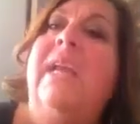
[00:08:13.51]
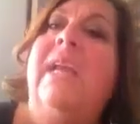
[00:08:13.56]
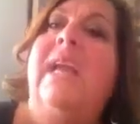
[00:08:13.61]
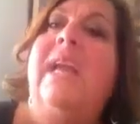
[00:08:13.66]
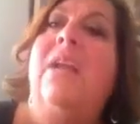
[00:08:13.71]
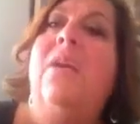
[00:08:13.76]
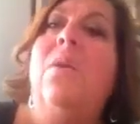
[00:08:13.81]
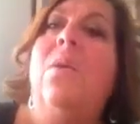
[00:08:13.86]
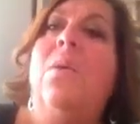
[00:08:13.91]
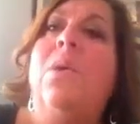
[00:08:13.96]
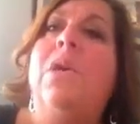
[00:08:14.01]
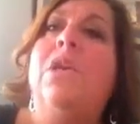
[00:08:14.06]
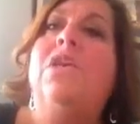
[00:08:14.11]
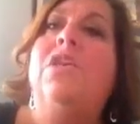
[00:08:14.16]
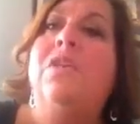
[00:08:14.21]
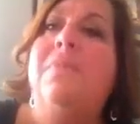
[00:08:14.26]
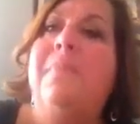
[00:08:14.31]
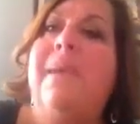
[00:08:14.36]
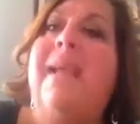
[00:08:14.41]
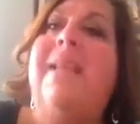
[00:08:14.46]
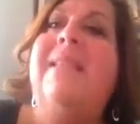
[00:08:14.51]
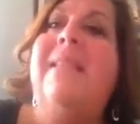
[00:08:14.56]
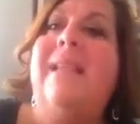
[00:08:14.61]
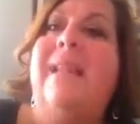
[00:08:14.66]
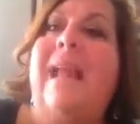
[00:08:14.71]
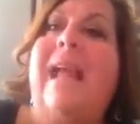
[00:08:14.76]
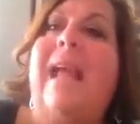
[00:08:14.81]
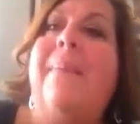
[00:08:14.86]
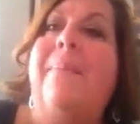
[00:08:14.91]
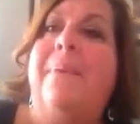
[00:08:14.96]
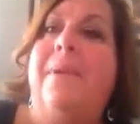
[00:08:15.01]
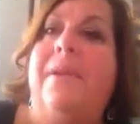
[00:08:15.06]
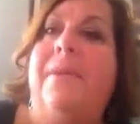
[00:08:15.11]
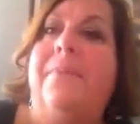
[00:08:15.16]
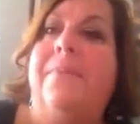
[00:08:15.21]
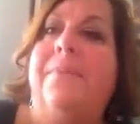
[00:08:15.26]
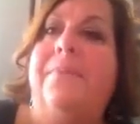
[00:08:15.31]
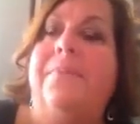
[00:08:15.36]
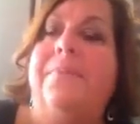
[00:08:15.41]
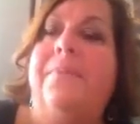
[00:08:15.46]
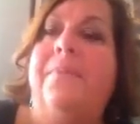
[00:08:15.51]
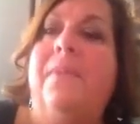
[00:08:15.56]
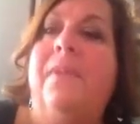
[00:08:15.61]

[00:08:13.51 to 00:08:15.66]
in order to make that happen.